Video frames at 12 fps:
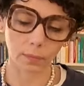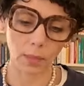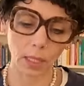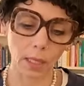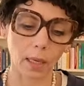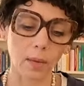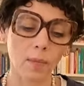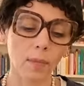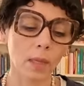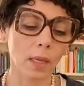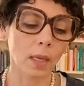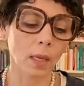yeah,
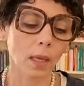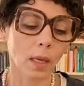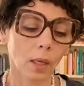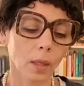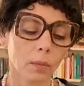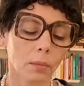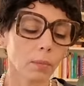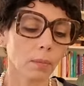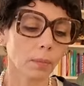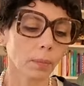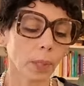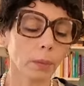
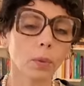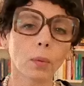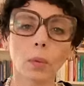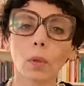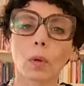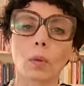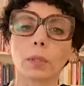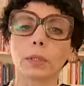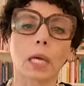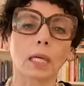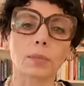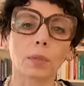people will always
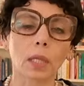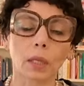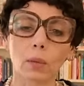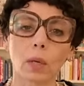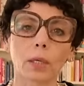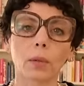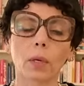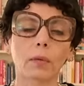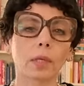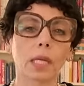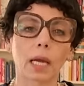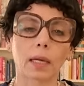ask me like, why do I
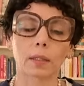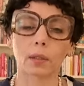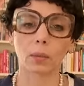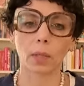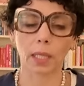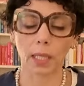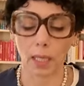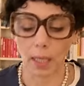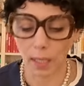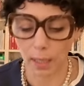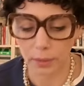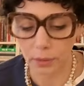react the way
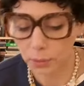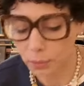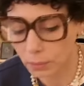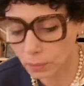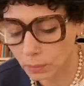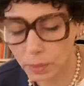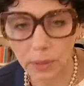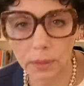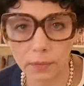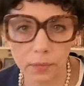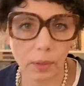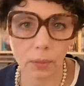I do when
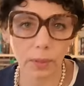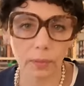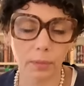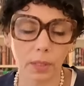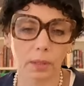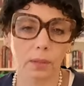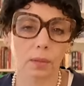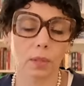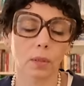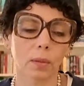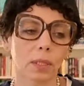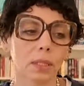if they're with me,
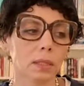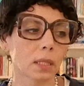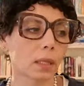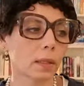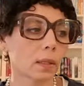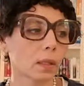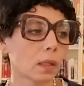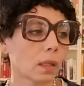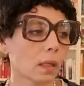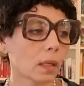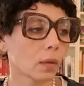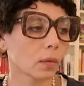And it's like,
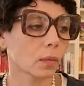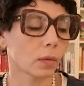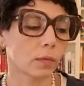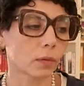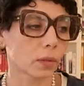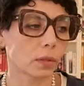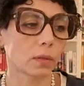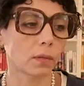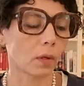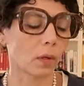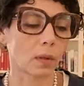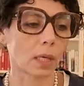well, first of
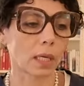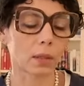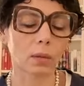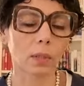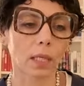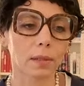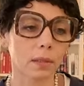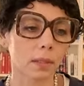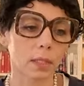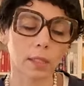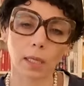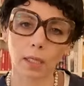all, I don't like to
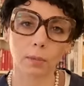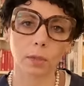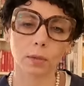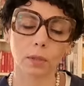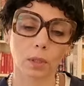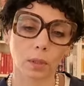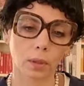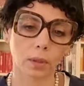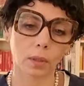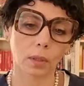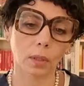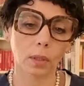see animals
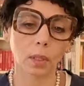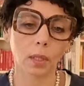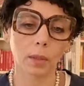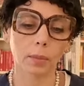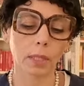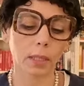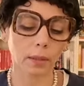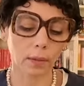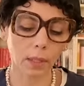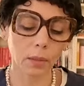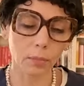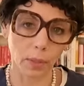hurt, but I
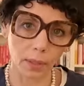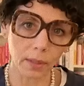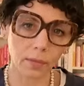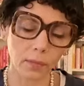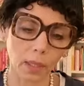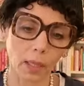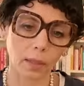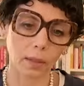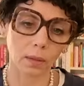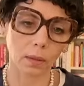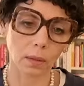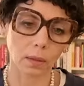think part of that
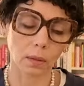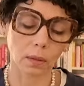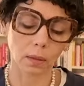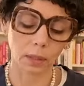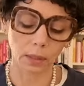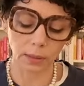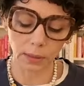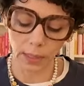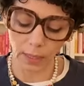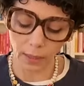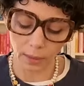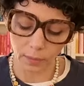is
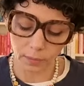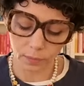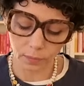that